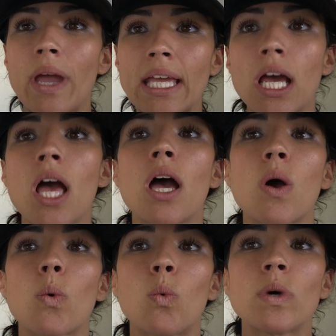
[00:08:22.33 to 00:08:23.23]
weight
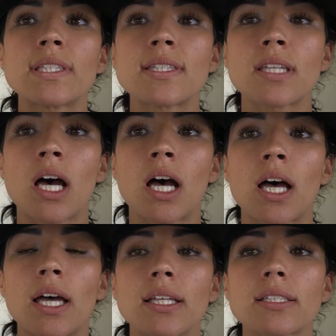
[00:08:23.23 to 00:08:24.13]
was
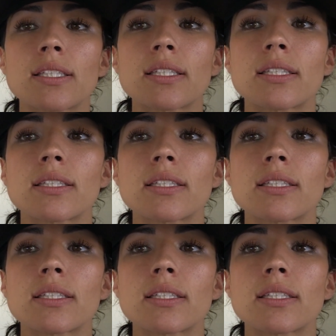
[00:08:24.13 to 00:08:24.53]
not